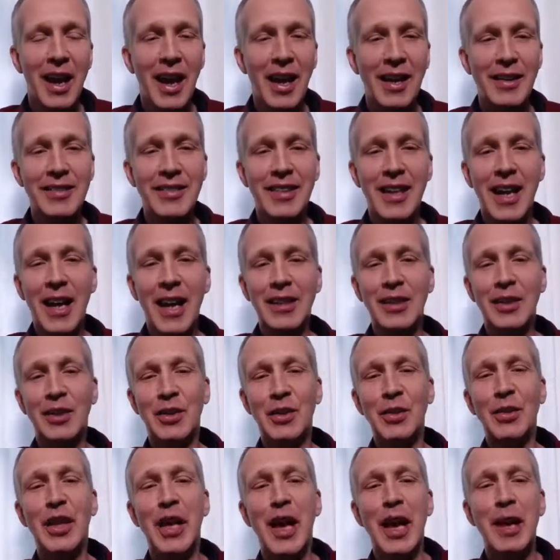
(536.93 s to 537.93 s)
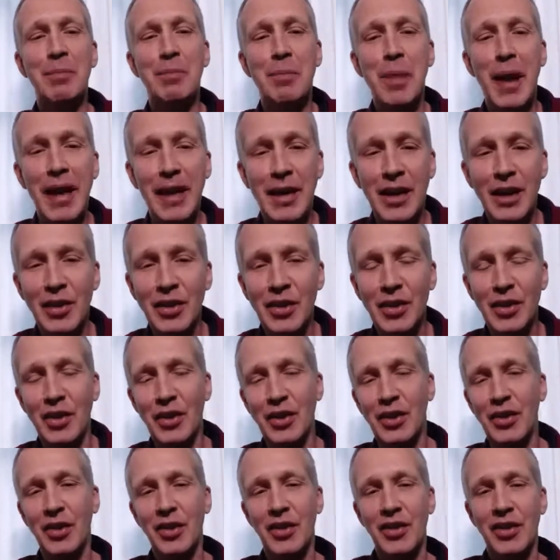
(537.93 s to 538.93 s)
I started to get back into
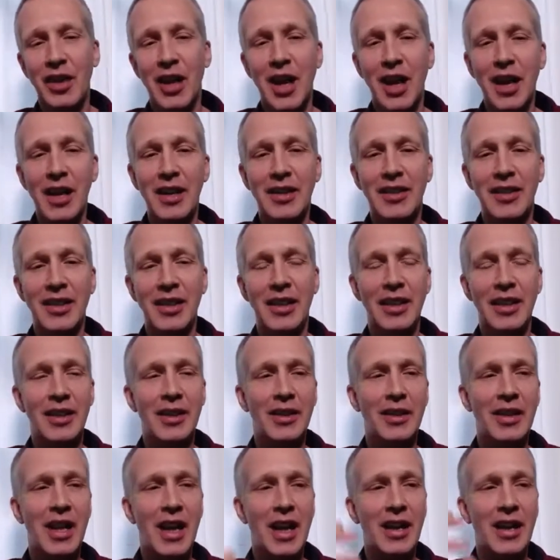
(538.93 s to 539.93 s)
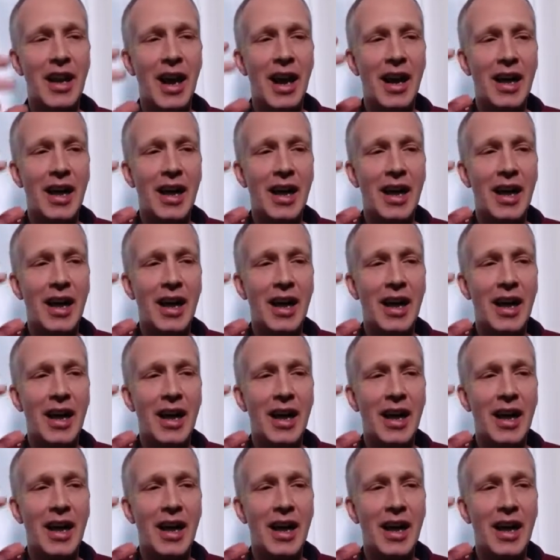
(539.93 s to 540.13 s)
the society and